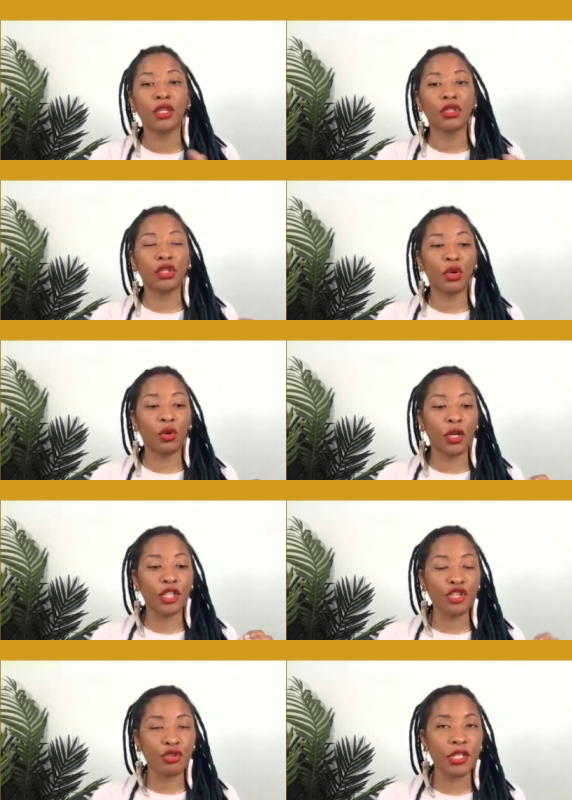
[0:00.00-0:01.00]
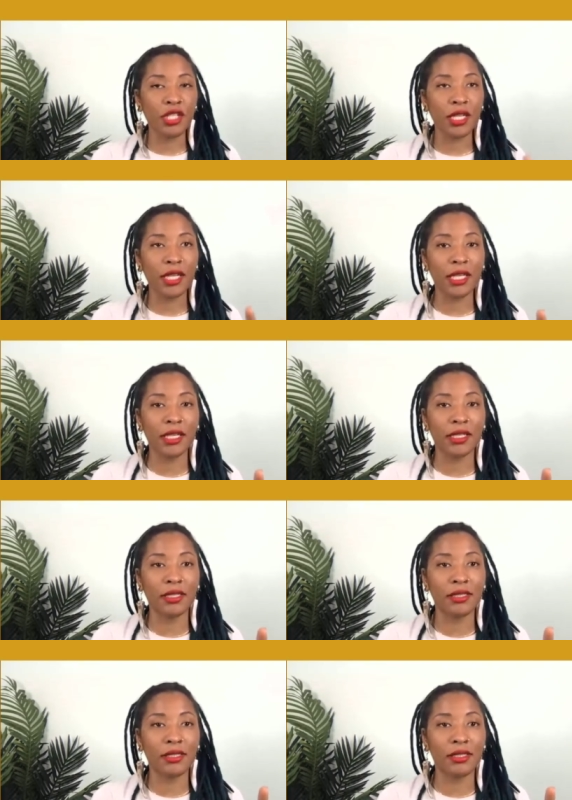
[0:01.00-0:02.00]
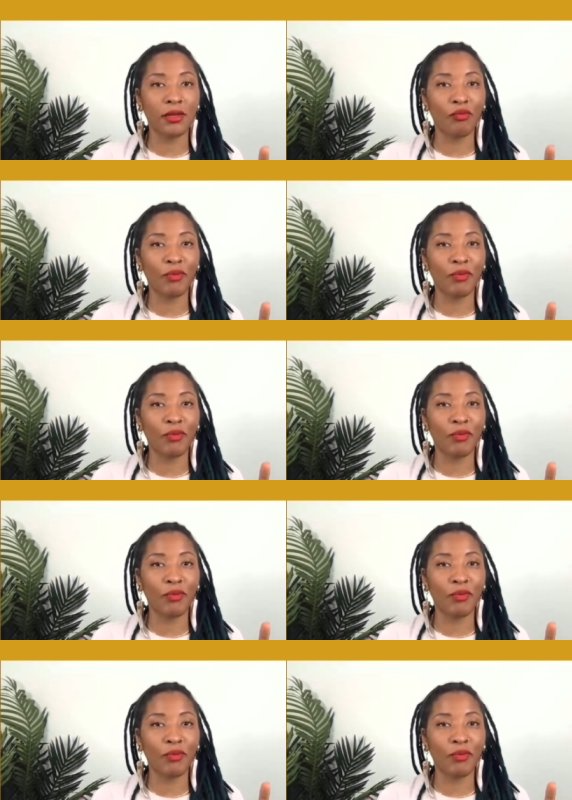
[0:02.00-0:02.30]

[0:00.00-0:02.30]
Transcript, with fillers: So astringent is